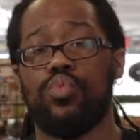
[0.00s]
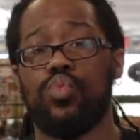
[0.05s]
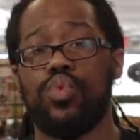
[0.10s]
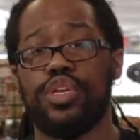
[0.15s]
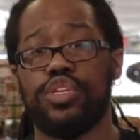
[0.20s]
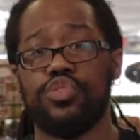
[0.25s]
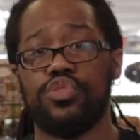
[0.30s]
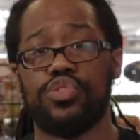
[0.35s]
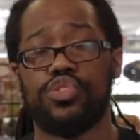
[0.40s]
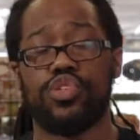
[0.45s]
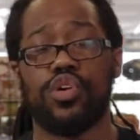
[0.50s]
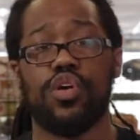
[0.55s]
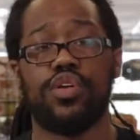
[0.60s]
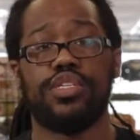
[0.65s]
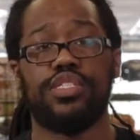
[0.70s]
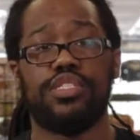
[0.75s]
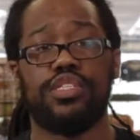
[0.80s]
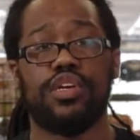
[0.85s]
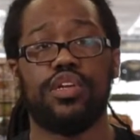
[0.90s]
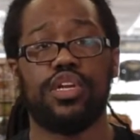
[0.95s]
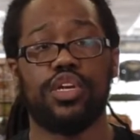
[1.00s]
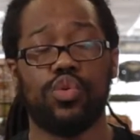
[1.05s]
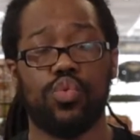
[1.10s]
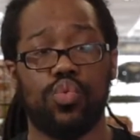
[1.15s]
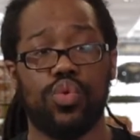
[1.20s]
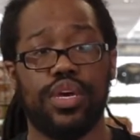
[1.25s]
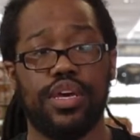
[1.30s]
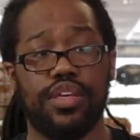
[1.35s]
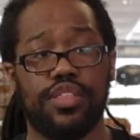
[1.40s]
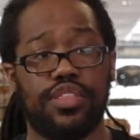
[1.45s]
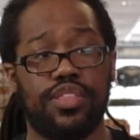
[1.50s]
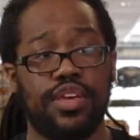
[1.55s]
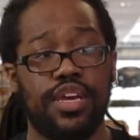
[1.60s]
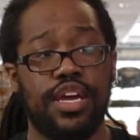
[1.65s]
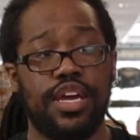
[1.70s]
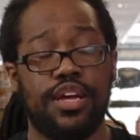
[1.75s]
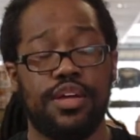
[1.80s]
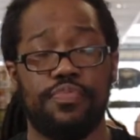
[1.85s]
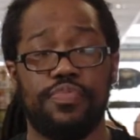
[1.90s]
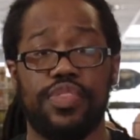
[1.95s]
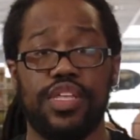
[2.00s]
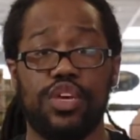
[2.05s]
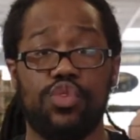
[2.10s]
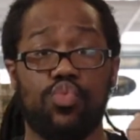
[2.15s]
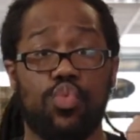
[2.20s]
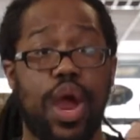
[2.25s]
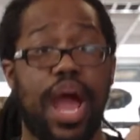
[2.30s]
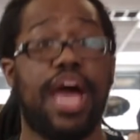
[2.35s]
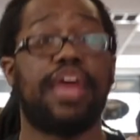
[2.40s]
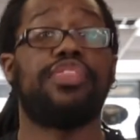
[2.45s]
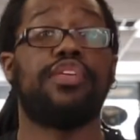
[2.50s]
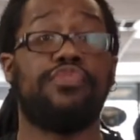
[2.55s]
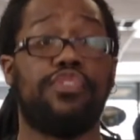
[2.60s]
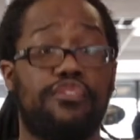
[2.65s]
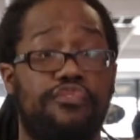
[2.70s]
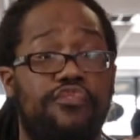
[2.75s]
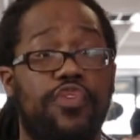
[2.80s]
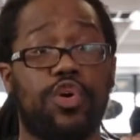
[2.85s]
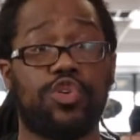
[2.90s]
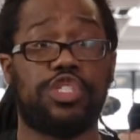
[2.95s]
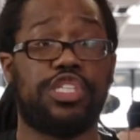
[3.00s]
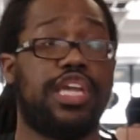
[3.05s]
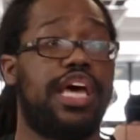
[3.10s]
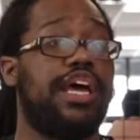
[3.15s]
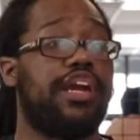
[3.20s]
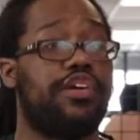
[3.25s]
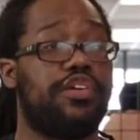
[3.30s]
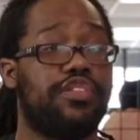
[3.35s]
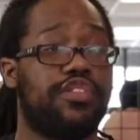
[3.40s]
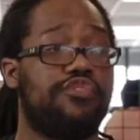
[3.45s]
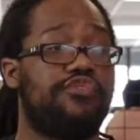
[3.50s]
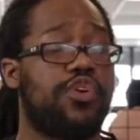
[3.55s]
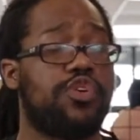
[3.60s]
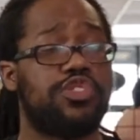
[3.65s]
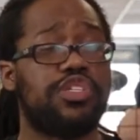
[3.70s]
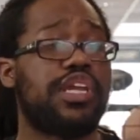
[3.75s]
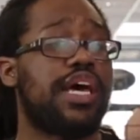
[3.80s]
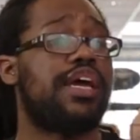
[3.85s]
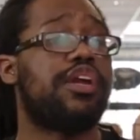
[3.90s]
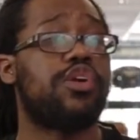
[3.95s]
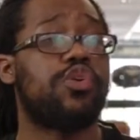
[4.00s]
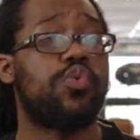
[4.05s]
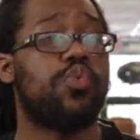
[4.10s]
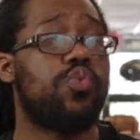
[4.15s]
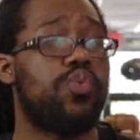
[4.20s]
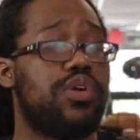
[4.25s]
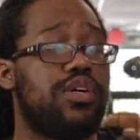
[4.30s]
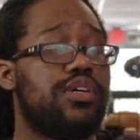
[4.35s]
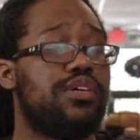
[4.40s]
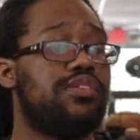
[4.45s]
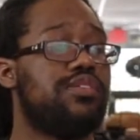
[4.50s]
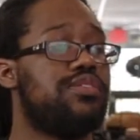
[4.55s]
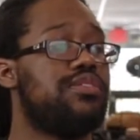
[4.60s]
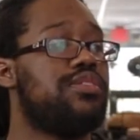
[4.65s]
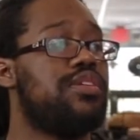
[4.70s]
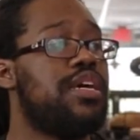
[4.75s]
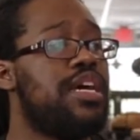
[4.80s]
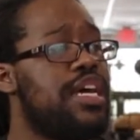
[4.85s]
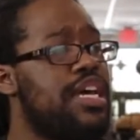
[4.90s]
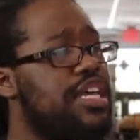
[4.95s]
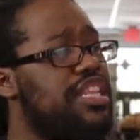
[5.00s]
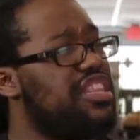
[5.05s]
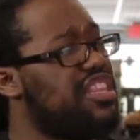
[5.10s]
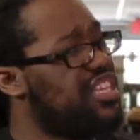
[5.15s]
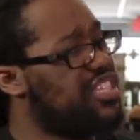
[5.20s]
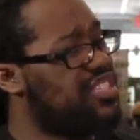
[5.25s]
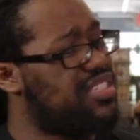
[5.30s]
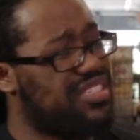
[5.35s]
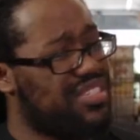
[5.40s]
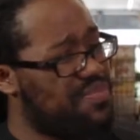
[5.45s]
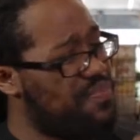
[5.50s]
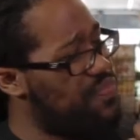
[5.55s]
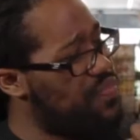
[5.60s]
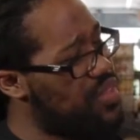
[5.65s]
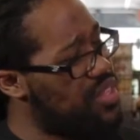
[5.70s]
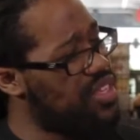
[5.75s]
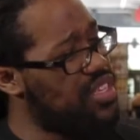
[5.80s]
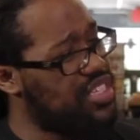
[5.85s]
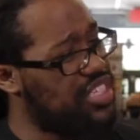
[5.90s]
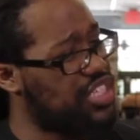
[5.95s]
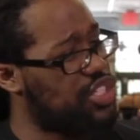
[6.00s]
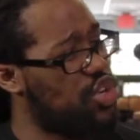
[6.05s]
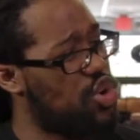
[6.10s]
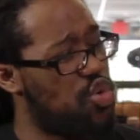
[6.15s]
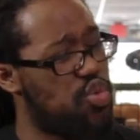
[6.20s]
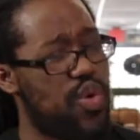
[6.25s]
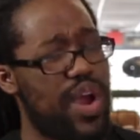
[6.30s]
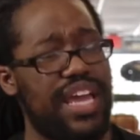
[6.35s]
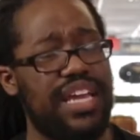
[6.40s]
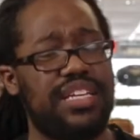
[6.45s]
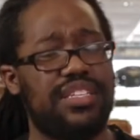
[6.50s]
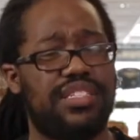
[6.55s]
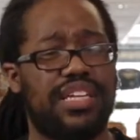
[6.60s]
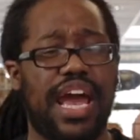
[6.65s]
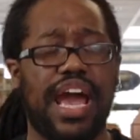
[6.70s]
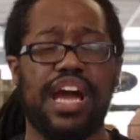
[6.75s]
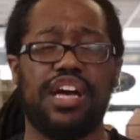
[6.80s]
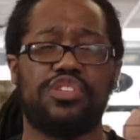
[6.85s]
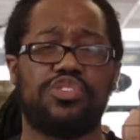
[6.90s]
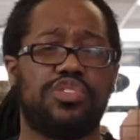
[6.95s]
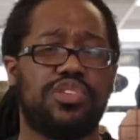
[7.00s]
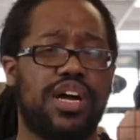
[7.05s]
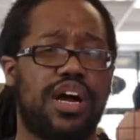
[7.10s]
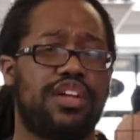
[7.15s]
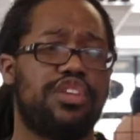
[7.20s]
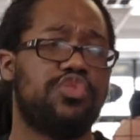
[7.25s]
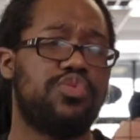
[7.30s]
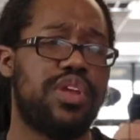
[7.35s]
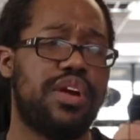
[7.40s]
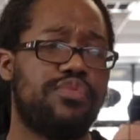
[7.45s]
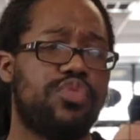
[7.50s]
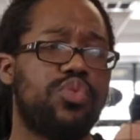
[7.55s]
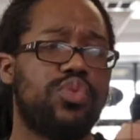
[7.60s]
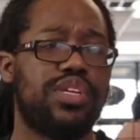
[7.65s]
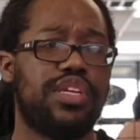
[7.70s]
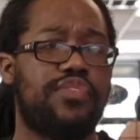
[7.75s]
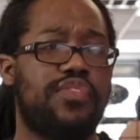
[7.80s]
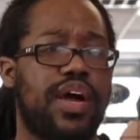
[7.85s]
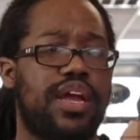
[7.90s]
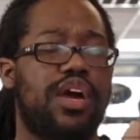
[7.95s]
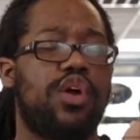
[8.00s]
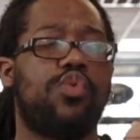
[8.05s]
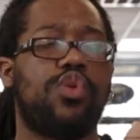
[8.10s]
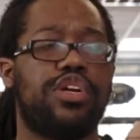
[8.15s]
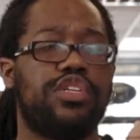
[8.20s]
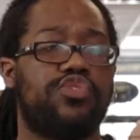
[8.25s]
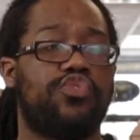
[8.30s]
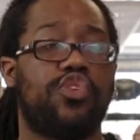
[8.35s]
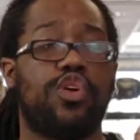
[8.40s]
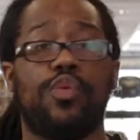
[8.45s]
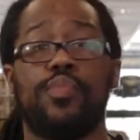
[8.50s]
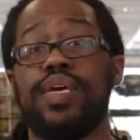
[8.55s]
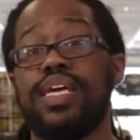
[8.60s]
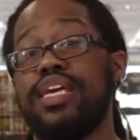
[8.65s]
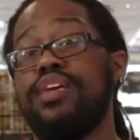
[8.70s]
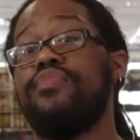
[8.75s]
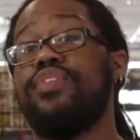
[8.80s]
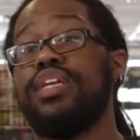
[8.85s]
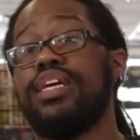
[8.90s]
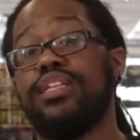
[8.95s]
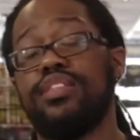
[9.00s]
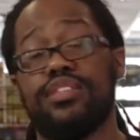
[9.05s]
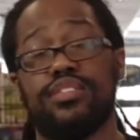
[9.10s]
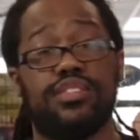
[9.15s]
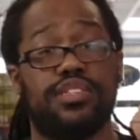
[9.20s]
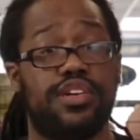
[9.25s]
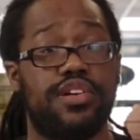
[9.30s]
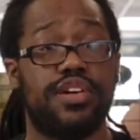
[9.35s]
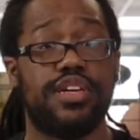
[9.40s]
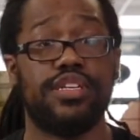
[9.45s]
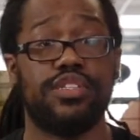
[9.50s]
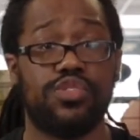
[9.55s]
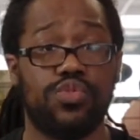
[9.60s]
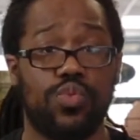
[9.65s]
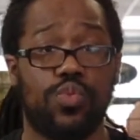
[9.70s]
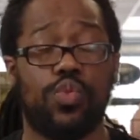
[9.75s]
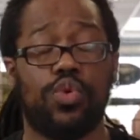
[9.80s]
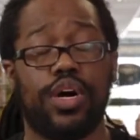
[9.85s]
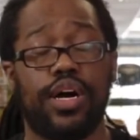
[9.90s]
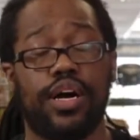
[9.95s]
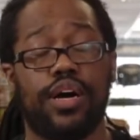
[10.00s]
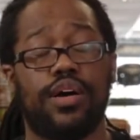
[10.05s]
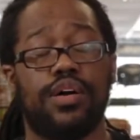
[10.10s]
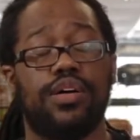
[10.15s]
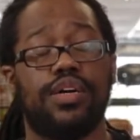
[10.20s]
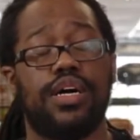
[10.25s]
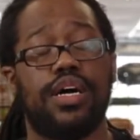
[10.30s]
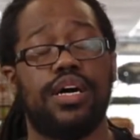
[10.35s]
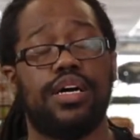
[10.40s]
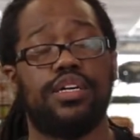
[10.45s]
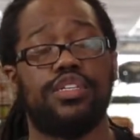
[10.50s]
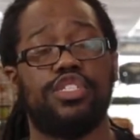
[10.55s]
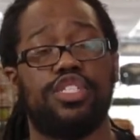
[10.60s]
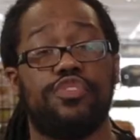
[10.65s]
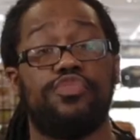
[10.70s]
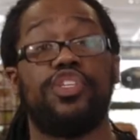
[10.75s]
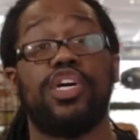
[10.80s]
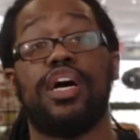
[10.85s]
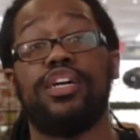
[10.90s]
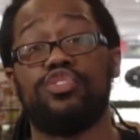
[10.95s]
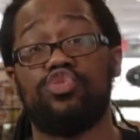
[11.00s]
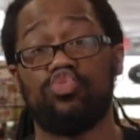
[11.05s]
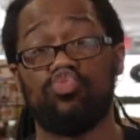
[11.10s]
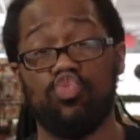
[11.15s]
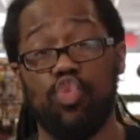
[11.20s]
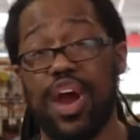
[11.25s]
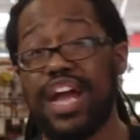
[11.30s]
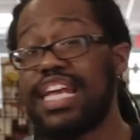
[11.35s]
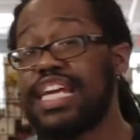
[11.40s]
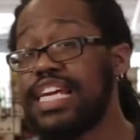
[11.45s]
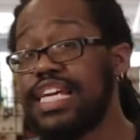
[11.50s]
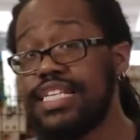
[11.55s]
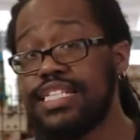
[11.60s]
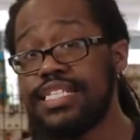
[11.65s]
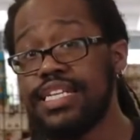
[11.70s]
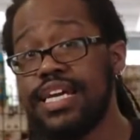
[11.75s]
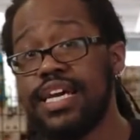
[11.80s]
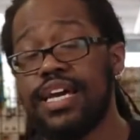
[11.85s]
when you start dealing with the wrath of the First Lantern. The First Lantern was this crazed astronaut. You never really find out where he's from, even in the series while Geoff Johns was writing it.